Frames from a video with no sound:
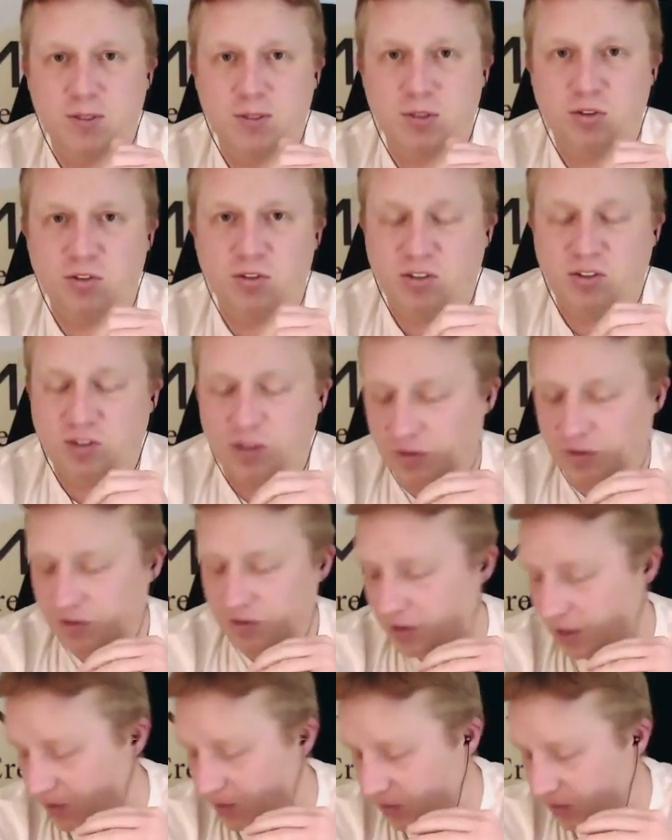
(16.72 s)
just
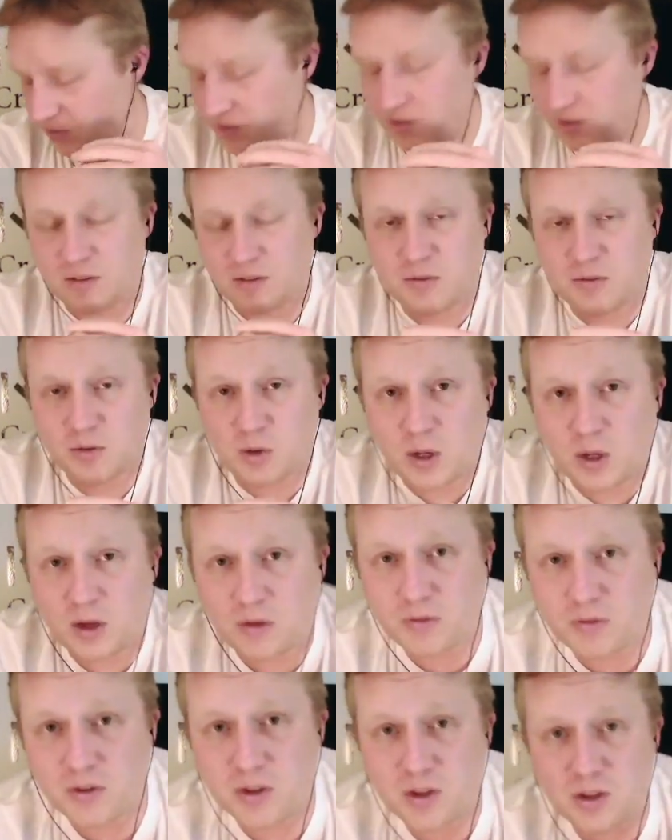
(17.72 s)
outside of the city of
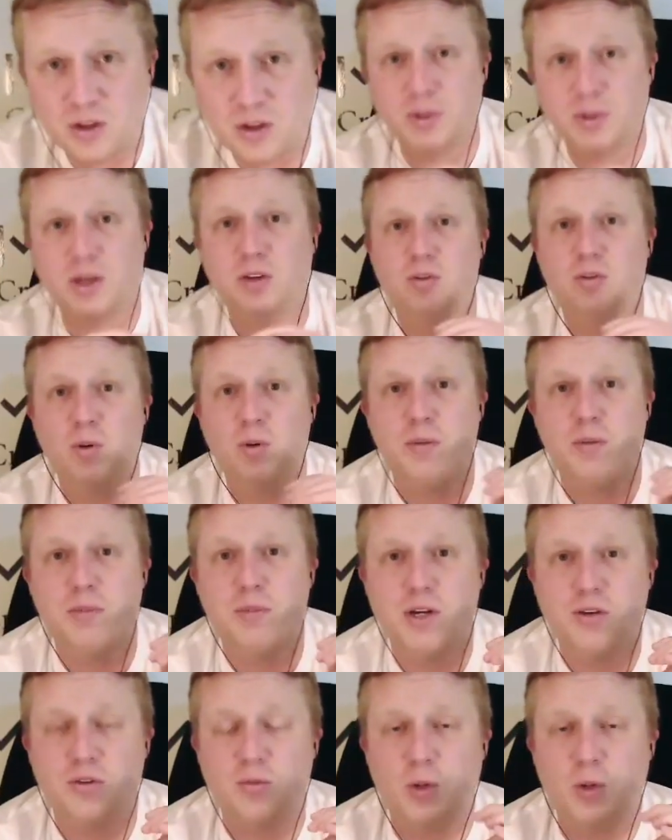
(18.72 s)
Philadelphia, about 20
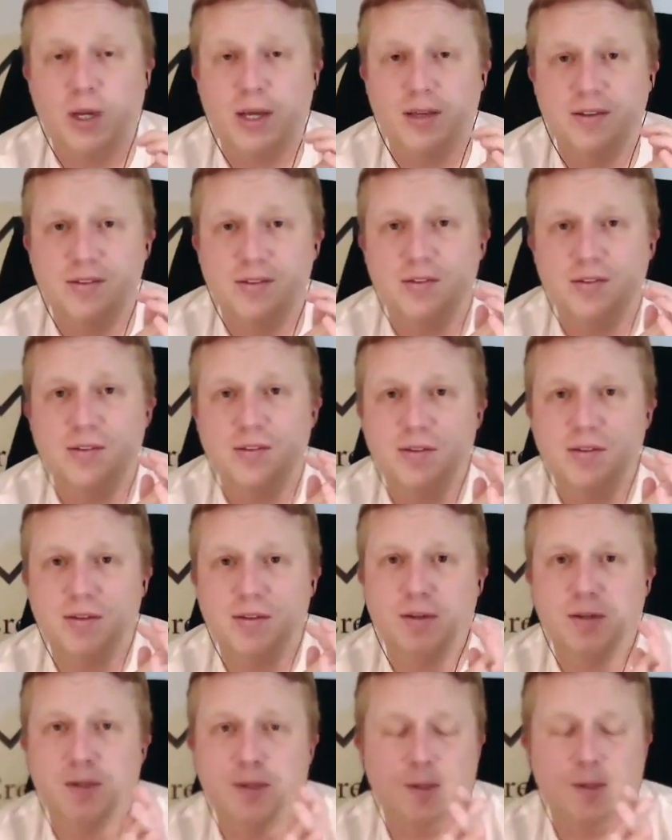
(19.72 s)
miles west.
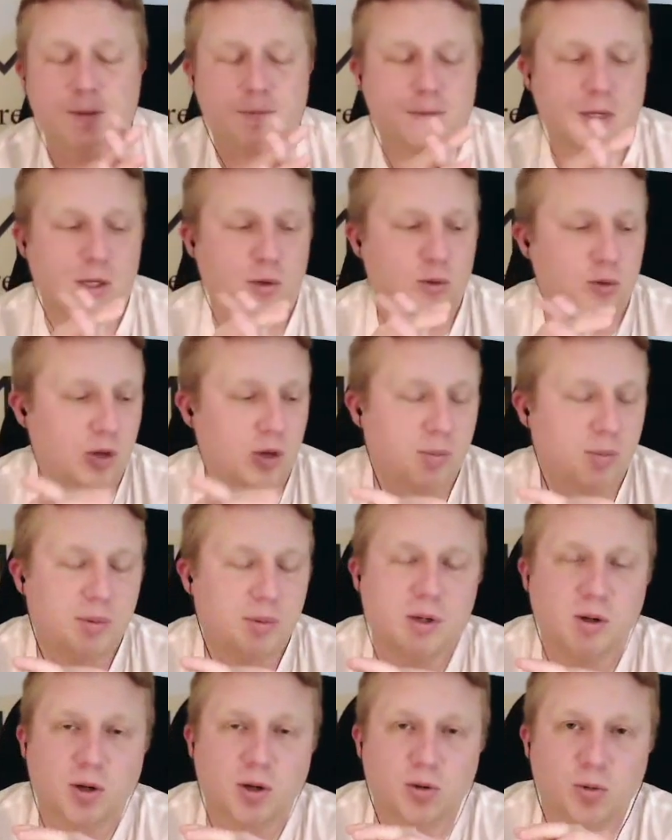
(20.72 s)
I grew up
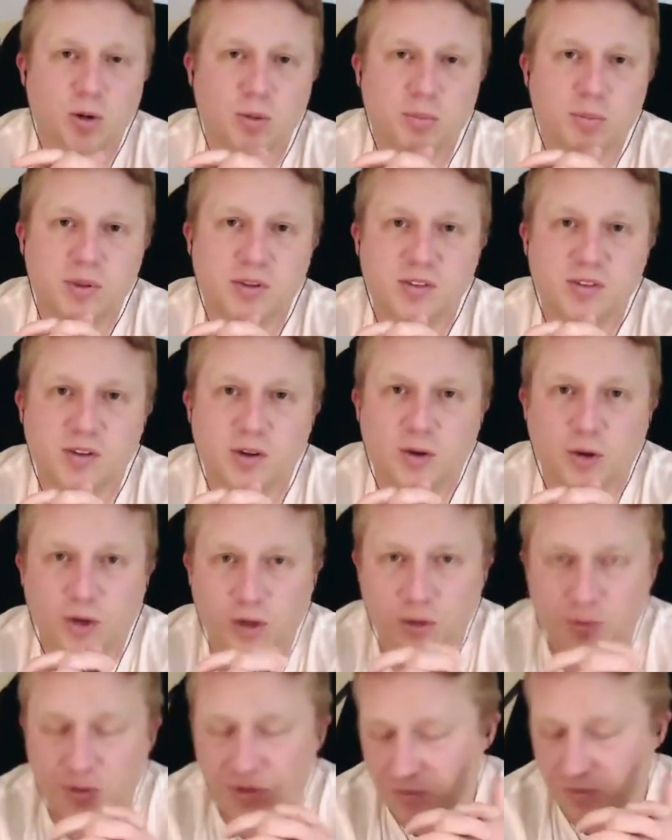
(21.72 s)
here, I grew up in this area,
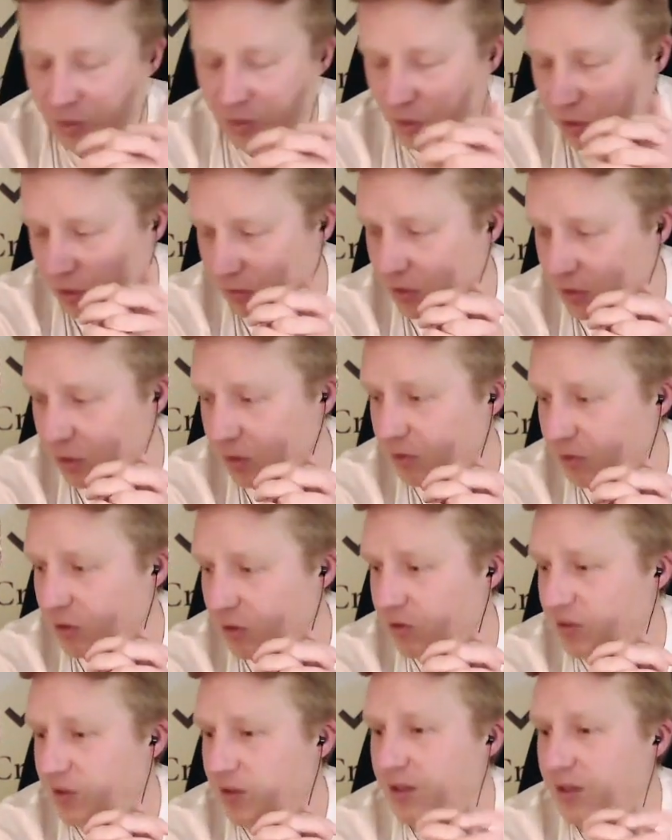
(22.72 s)
I went to Villanova
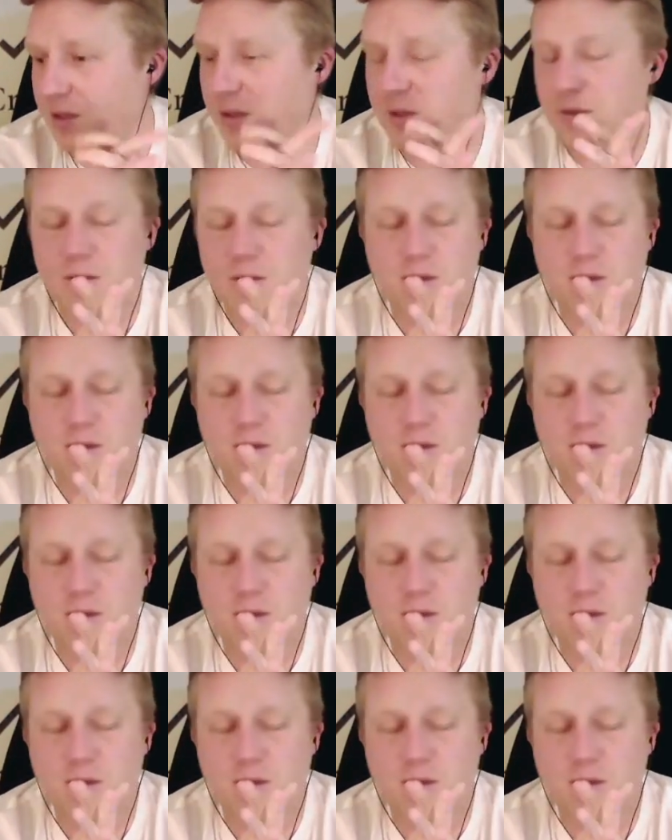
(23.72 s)
University,